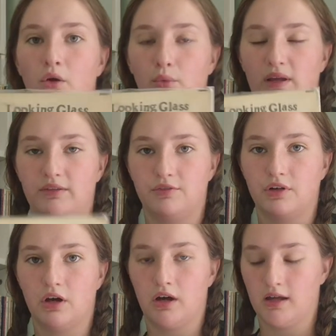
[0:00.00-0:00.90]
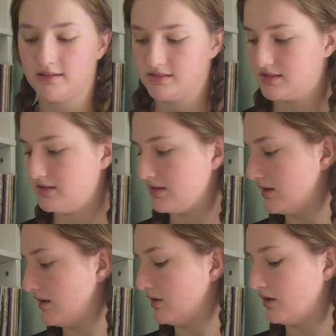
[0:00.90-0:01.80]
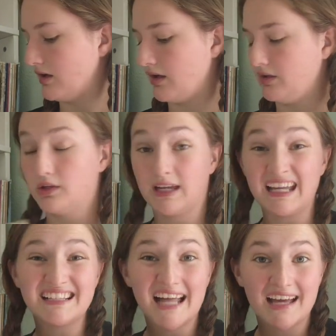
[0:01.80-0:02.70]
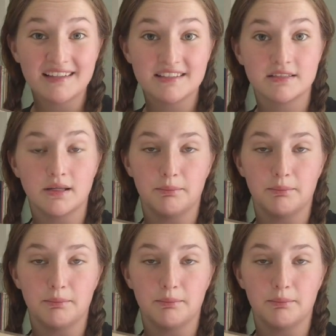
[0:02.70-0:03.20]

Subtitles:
We've got Looking Glass